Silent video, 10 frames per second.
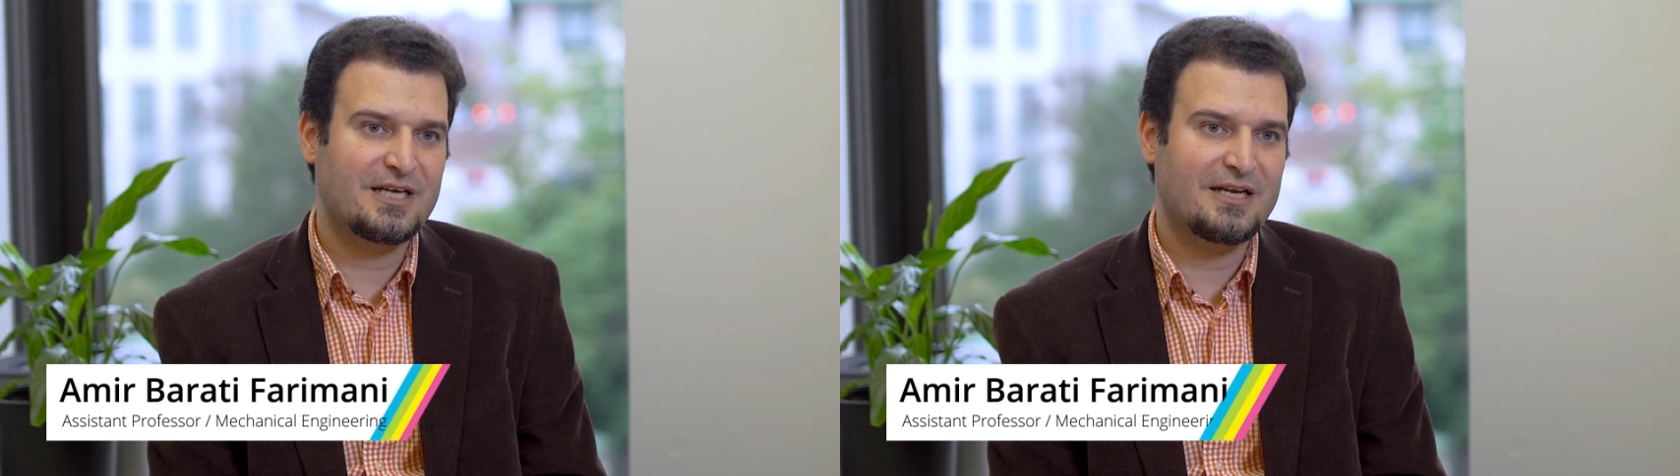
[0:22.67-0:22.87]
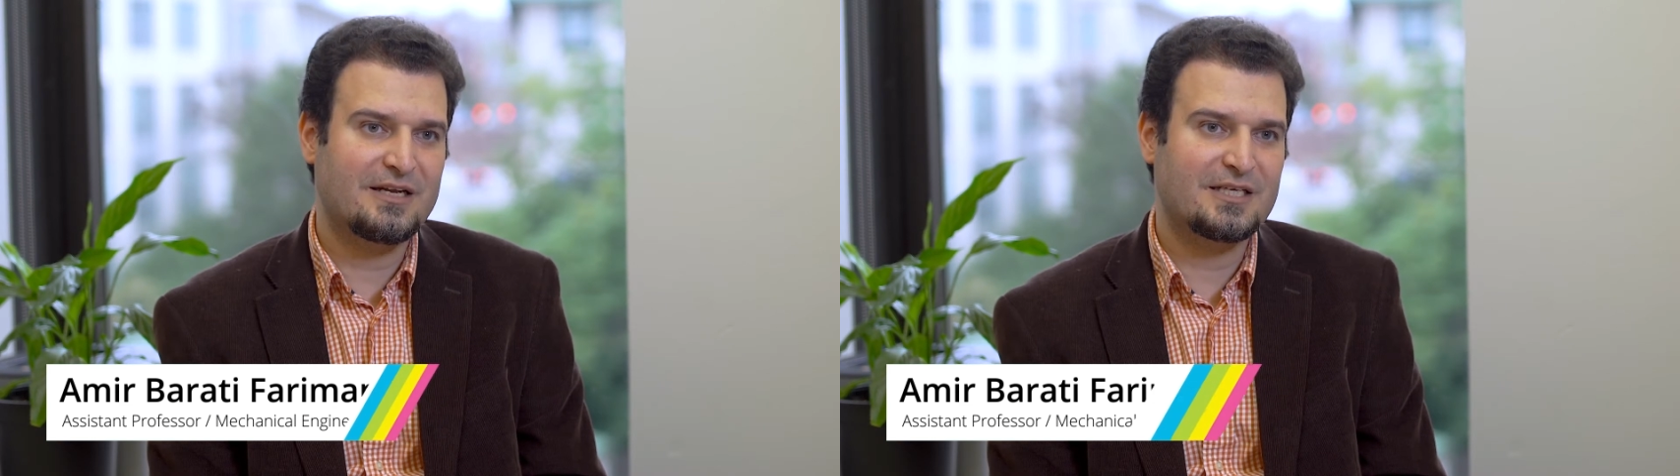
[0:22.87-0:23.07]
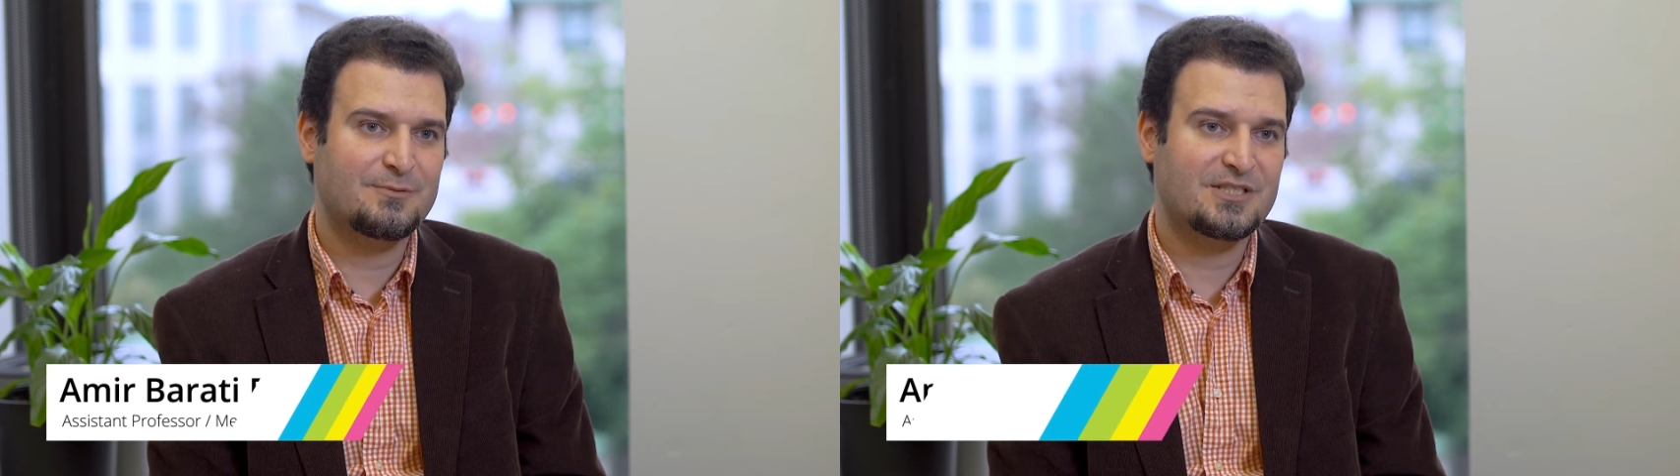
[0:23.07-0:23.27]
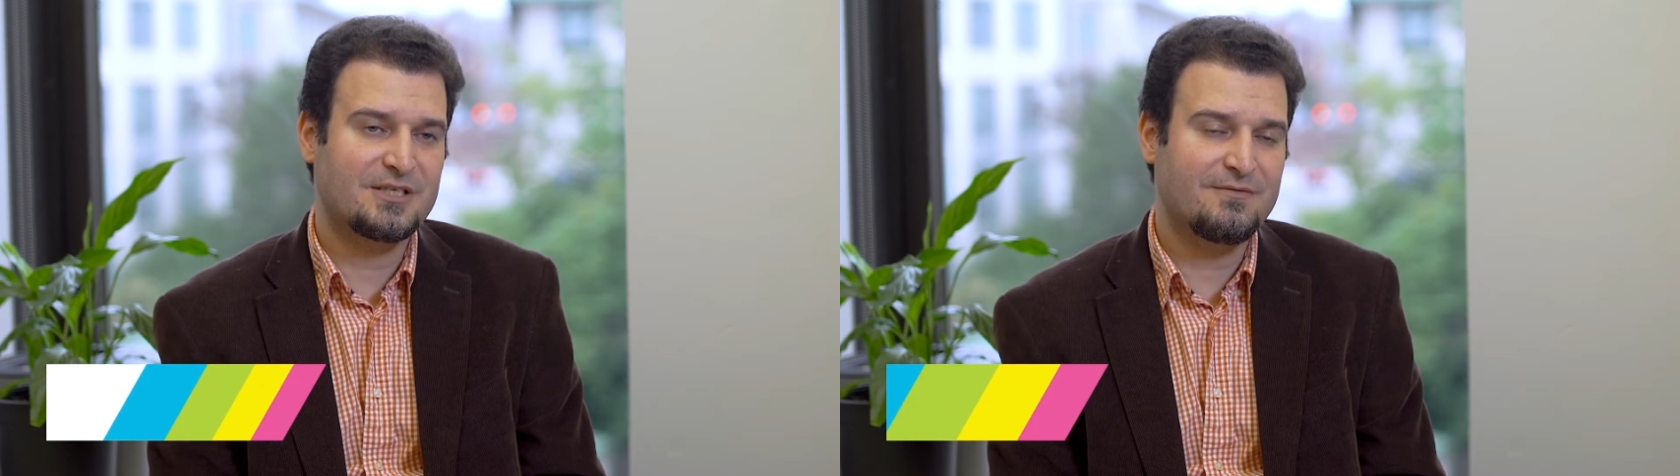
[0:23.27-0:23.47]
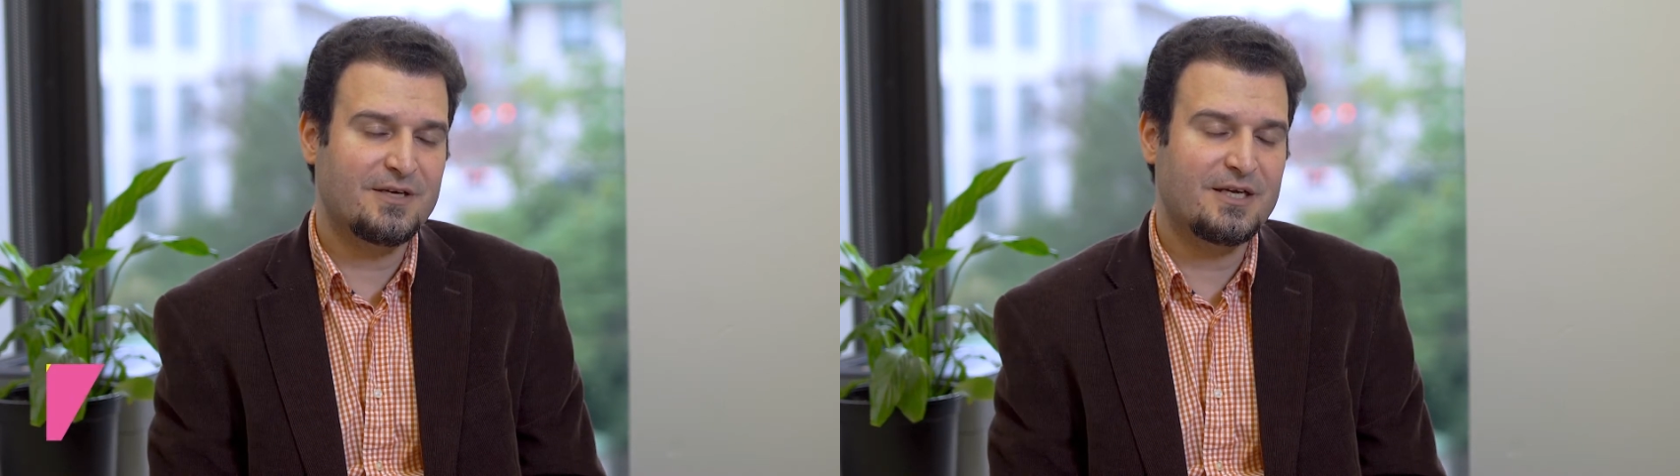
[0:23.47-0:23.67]
and
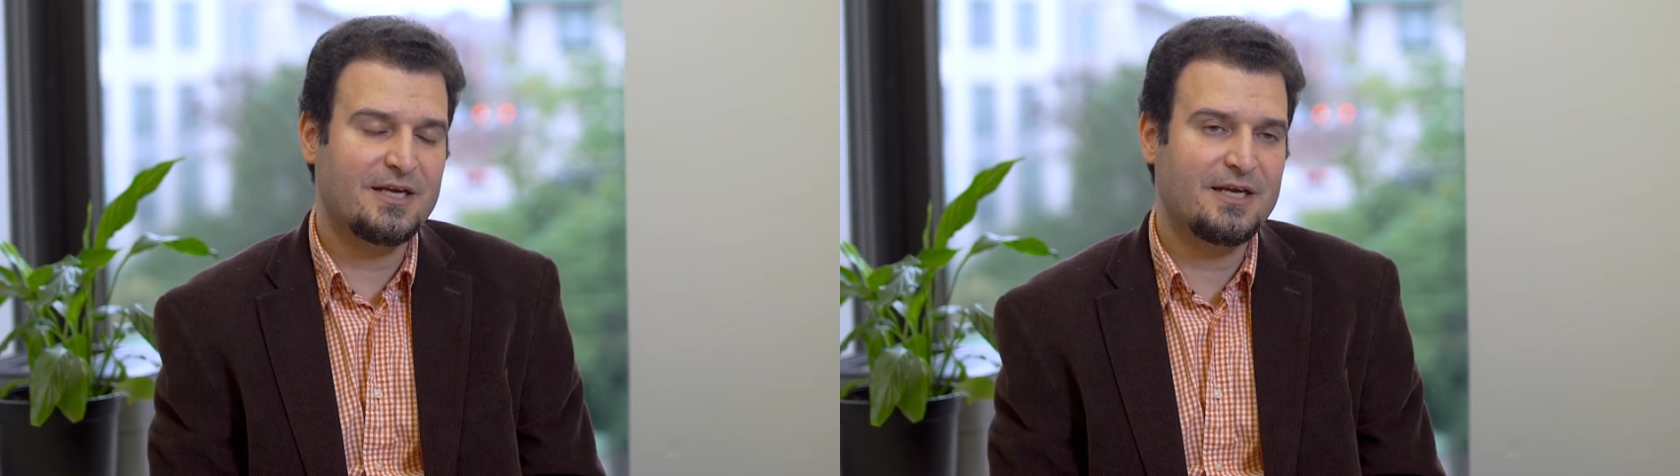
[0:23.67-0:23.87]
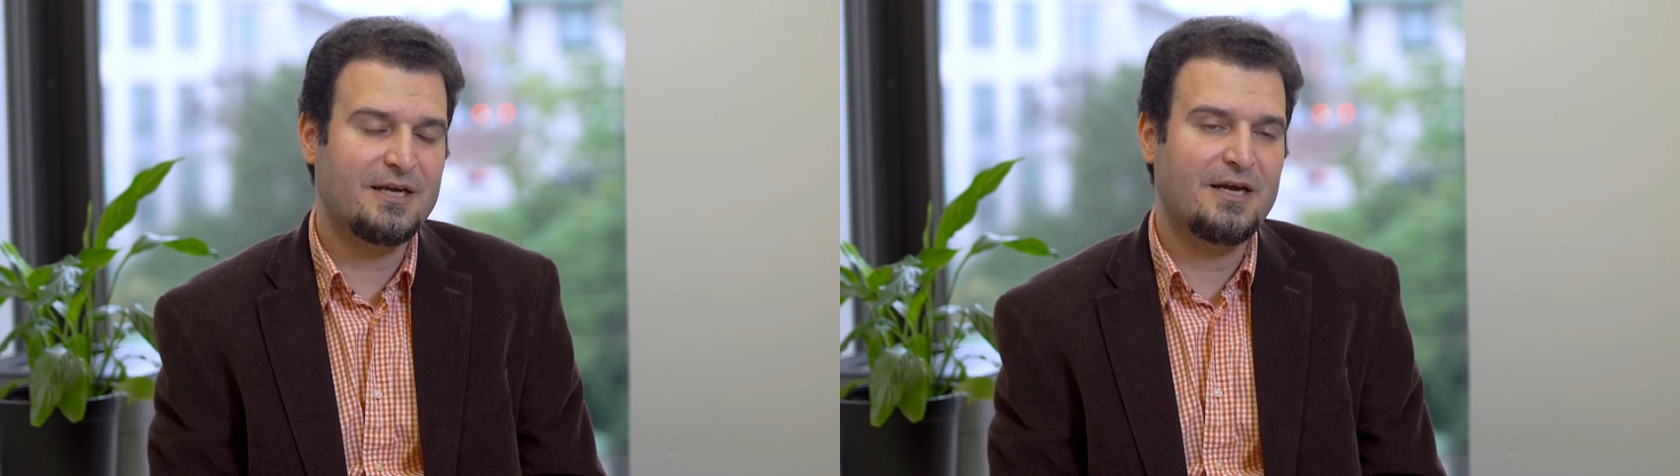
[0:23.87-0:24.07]
specifically